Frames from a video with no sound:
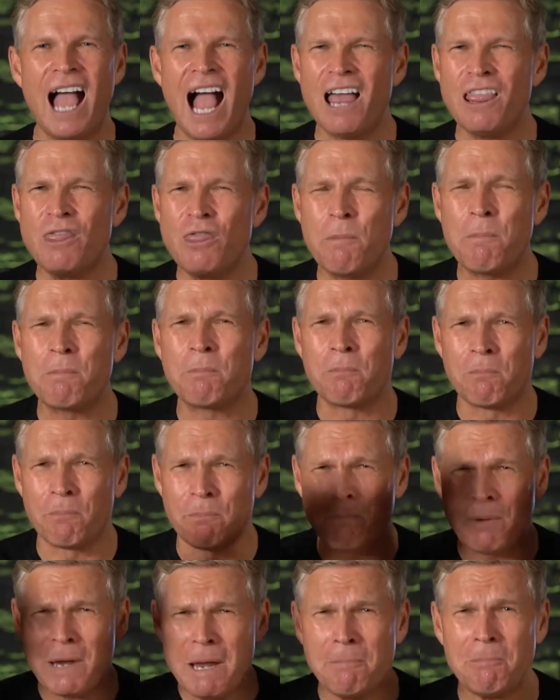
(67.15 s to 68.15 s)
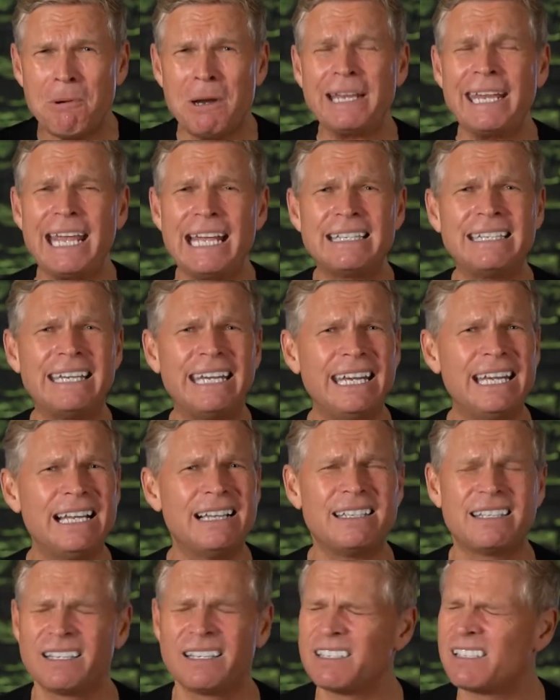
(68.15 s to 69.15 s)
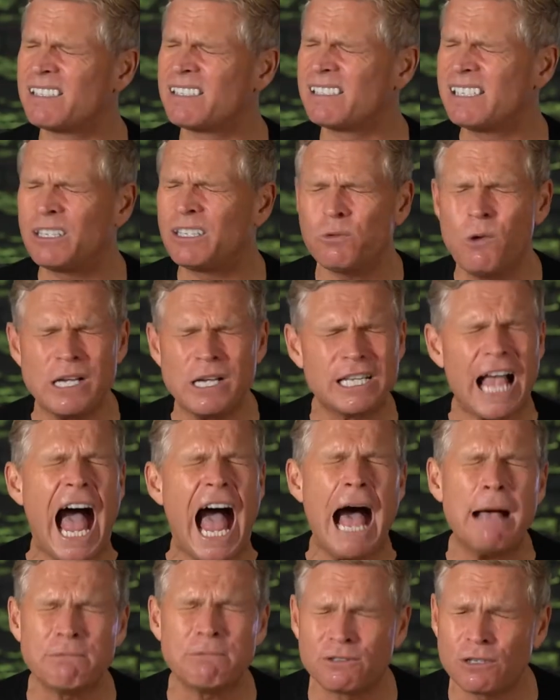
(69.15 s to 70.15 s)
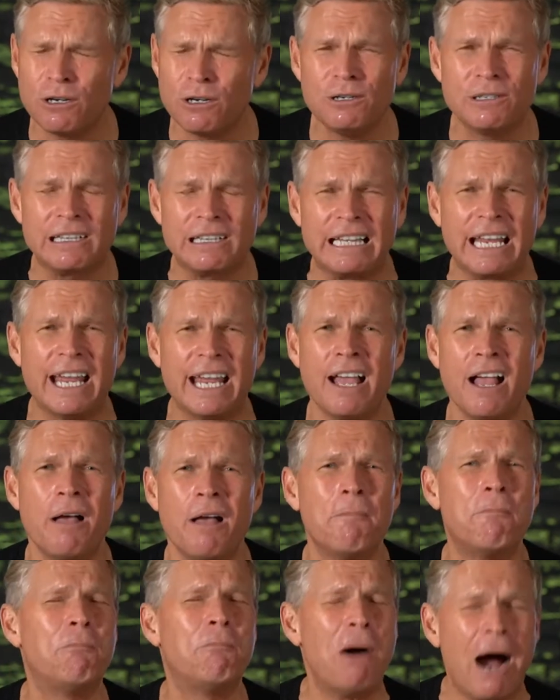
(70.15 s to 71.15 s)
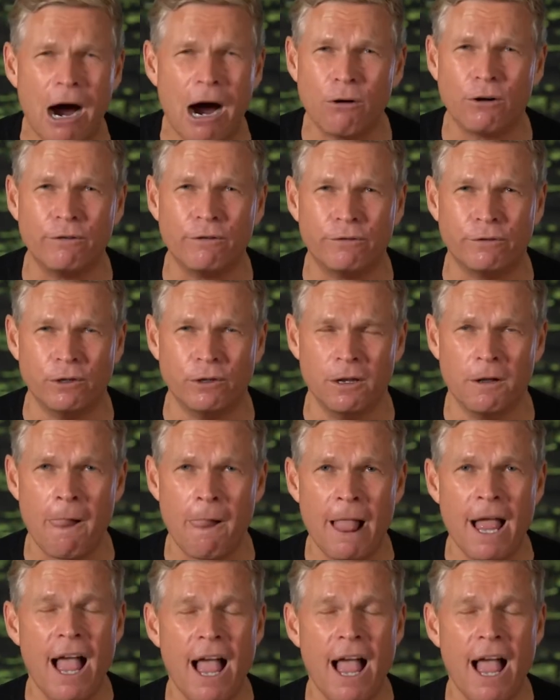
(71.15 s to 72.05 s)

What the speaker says: And the people get healed. It was absolutely powerful.